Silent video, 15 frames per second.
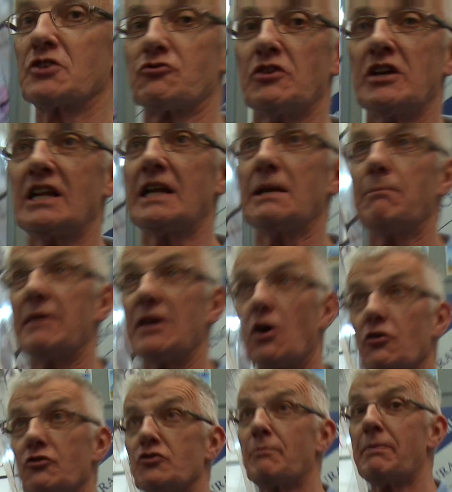is really
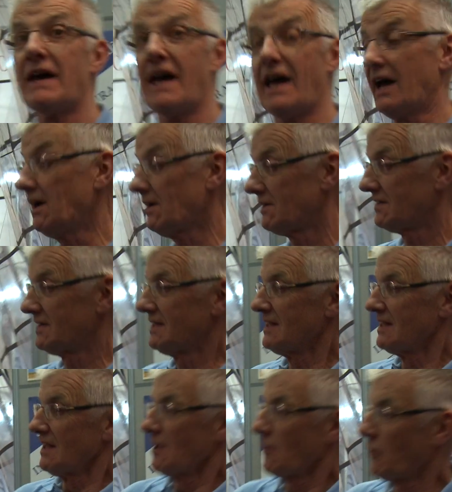beyond repair,
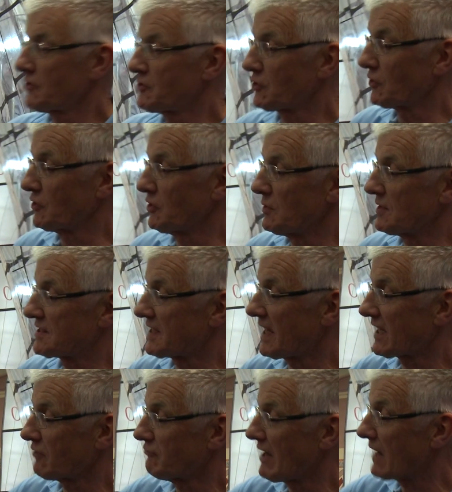what you can do is
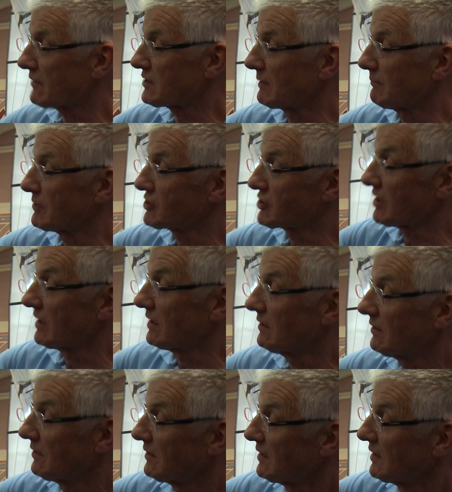take a routing machine
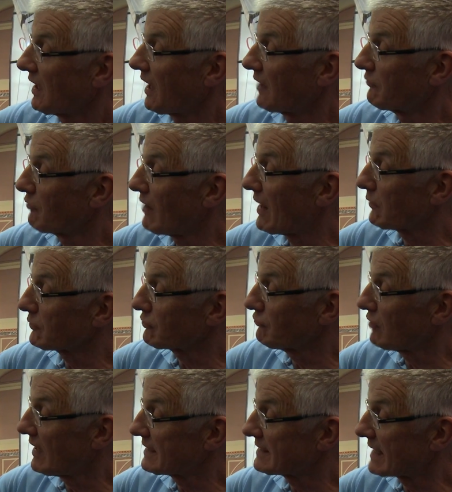and route
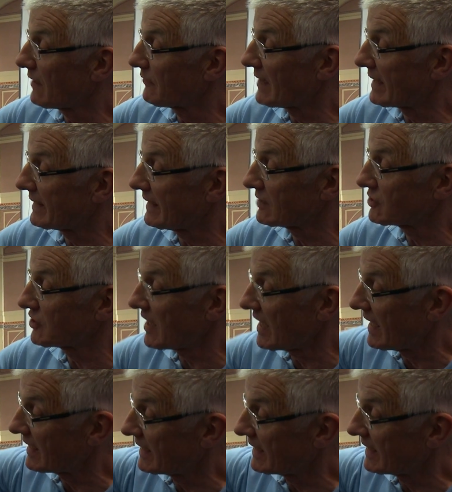right down that edge there,